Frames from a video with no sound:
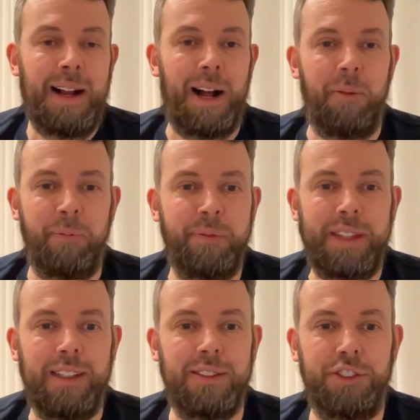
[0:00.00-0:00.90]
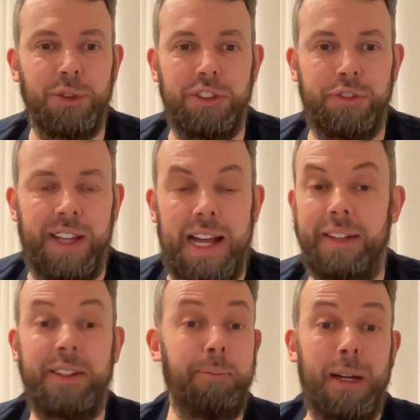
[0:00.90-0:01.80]
um, uh, suited for that.
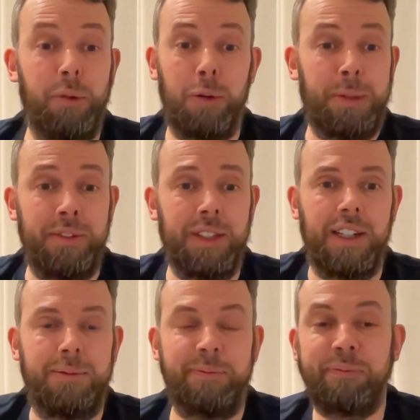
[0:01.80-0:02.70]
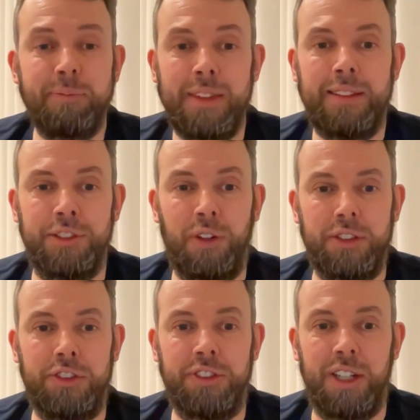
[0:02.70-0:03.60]
And there may well be um,
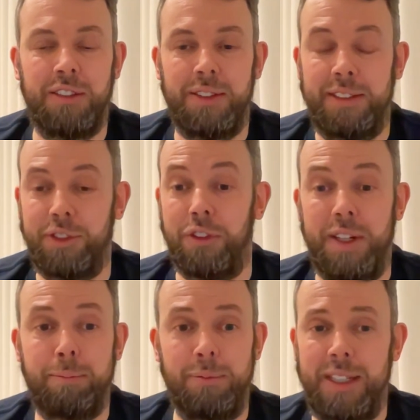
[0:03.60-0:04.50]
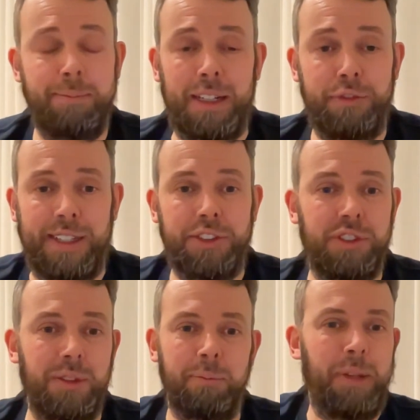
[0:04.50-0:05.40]
devices that are sort of in, in
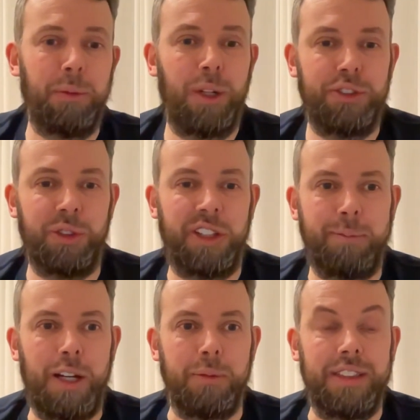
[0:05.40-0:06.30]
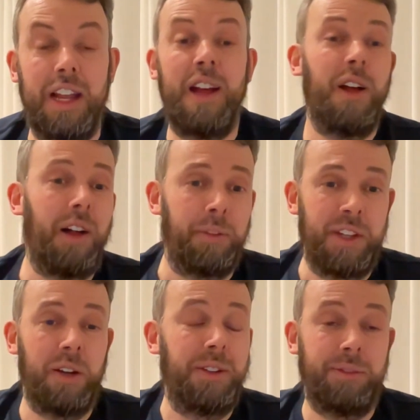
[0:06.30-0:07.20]
manufacture and being worked on at the moment.
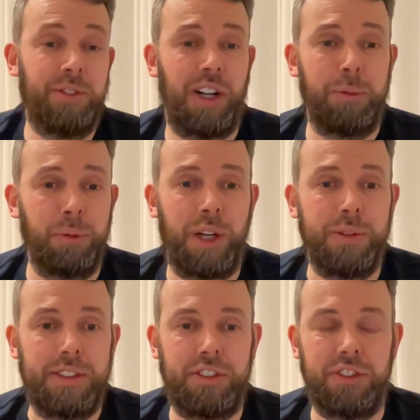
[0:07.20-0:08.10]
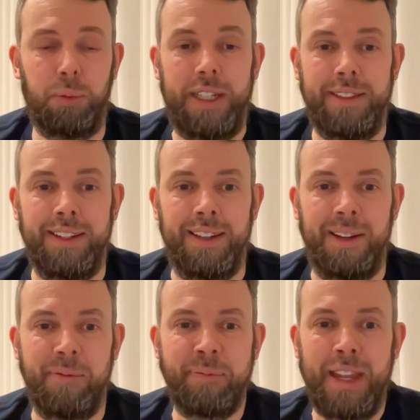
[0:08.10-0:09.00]
The only time we'll know this is when uh,